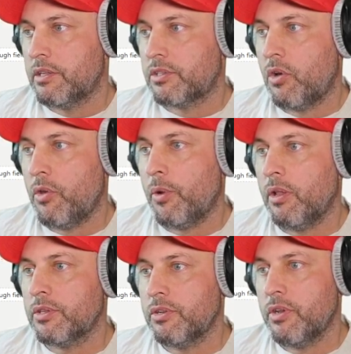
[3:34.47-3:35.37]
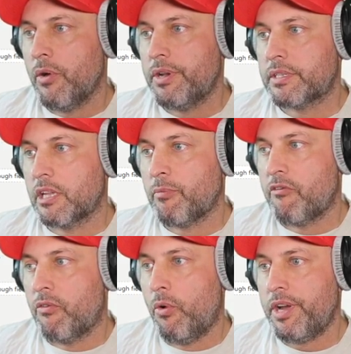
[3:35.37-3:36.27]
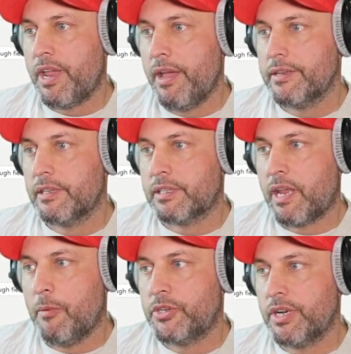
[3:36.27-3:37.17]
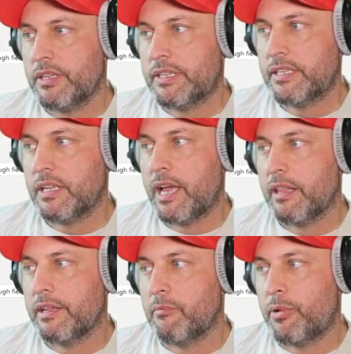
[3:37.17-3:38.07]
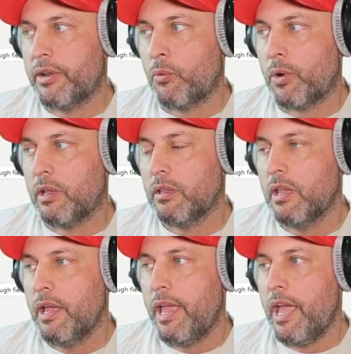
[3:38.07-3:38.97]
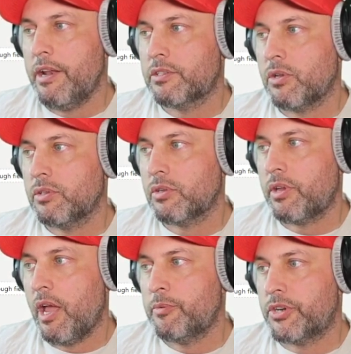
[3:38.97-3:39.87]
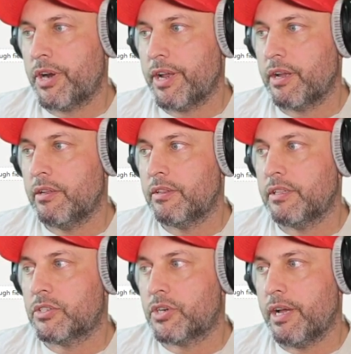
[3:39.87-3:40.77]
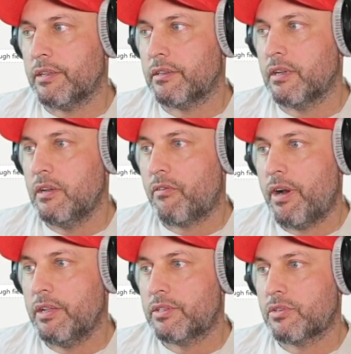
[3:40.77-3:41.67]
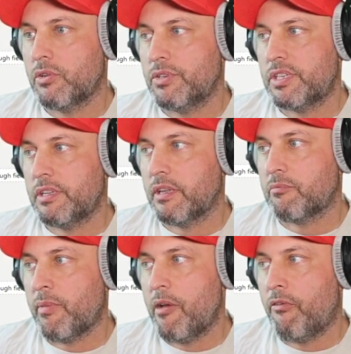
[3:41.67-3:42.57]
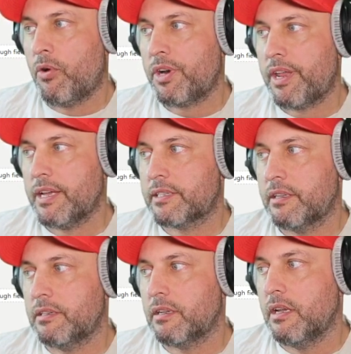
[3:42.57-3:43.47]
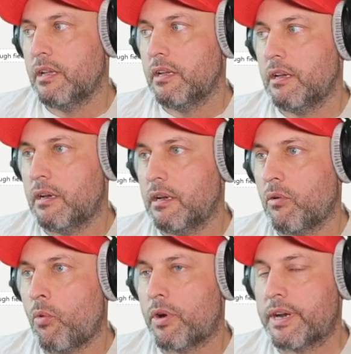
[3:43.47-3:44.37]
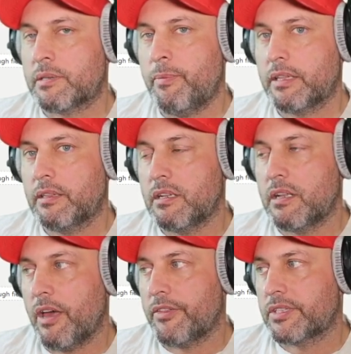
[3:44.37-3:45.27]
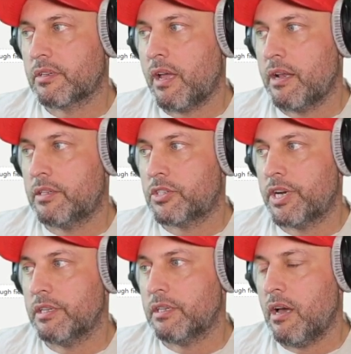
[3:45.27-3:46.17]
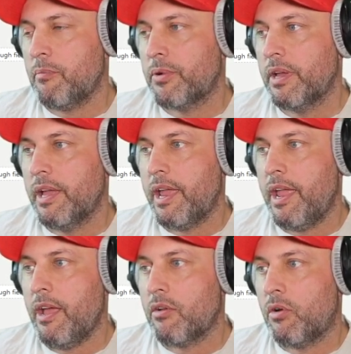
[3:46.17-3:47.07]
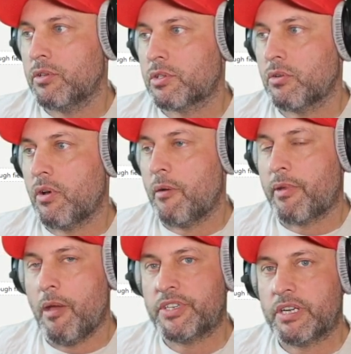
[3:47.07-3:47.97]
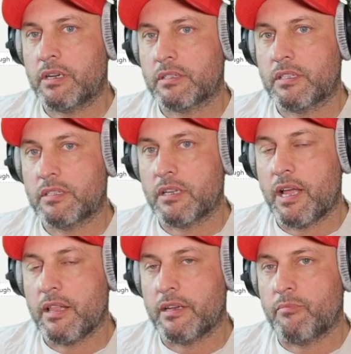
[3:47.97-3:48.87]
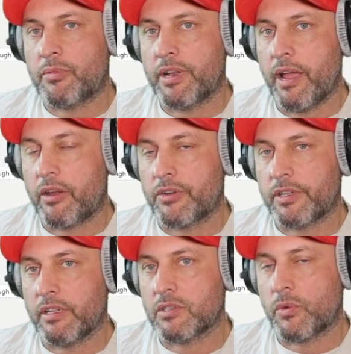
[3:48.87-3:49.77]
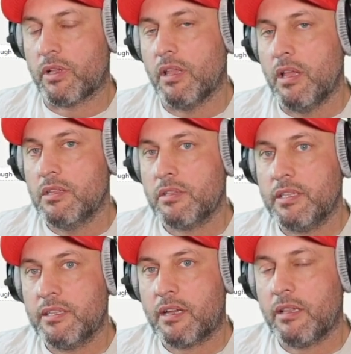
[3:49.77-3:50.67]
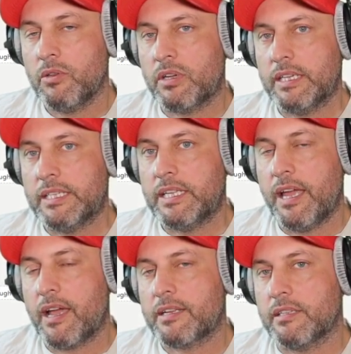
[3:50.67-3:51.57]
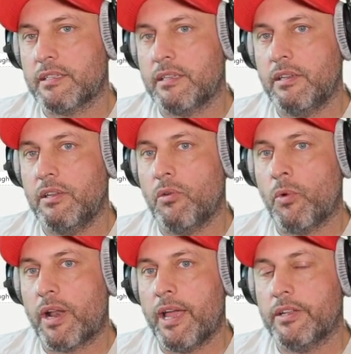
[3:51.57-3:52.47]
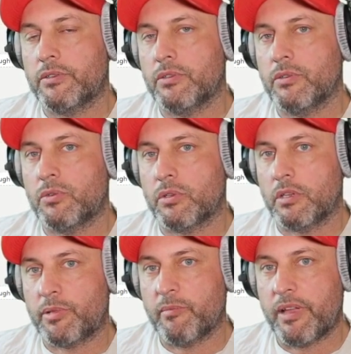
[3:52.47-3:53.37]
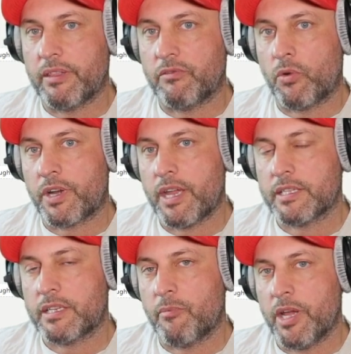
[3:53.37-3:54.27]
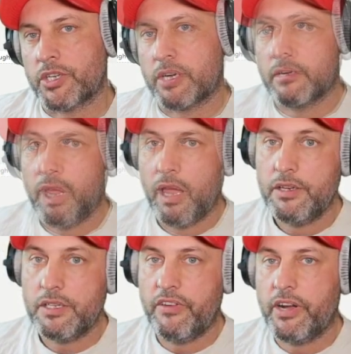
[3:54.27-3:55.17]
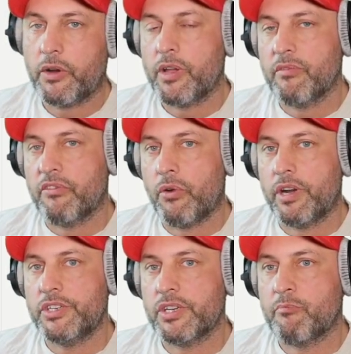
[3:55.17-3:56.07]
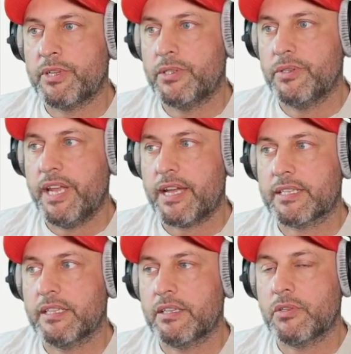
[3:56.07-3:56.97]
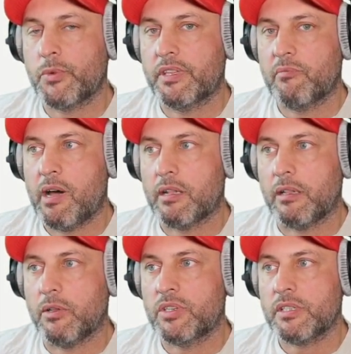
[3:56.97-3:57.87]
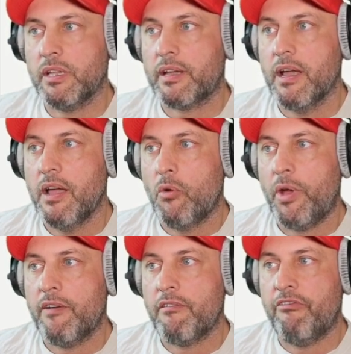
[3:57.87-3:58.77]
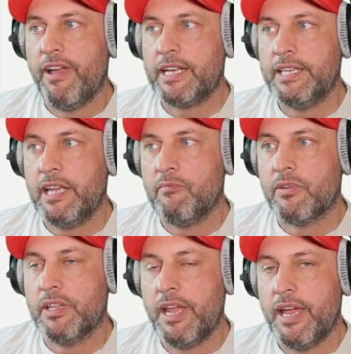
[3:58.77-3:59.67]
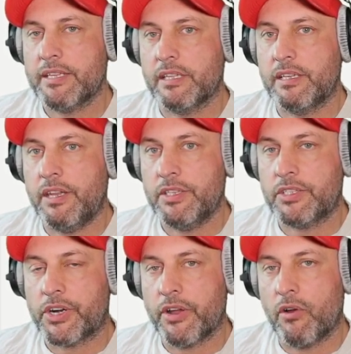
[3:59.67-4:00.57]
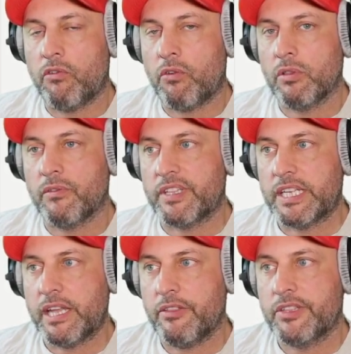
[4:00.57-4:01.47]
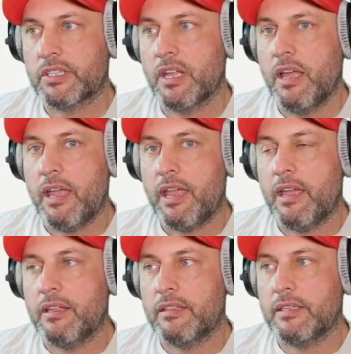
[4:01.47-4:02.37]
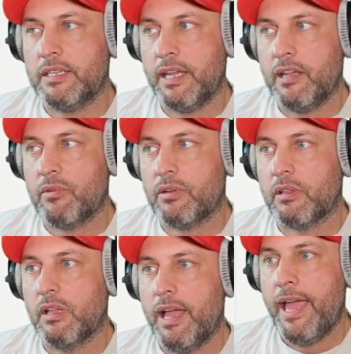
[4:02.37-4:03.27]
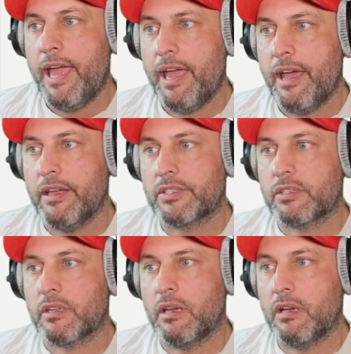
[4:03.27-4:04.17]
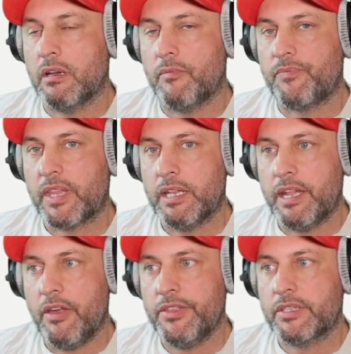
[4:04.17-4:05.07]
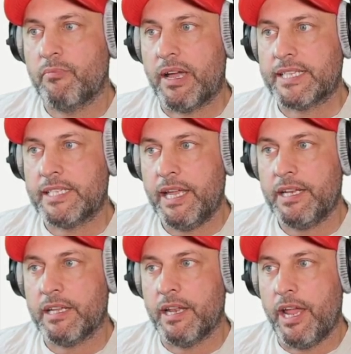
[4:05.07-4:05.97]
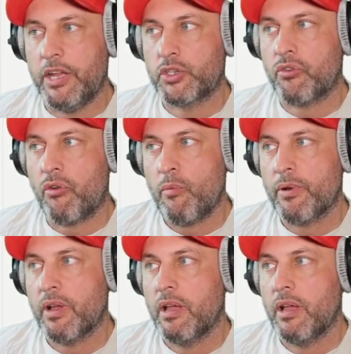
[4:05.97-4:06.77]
So you will also notice that my forecast is capturing the seasonality pretty well, and it's also capturing the trend, right? So you see that my forecasted uh, or expected deaths kind of trend up, and also I'm capturing the seasonality pretty accurately as well. So let's take a look at DAX and see what I had to do to implement that forecasting measure. And just very quick before I jump into DAX, this is what the model looks like. We have a fact table that has the history of all of the deaths, and this table has uh, deaths by state and age group.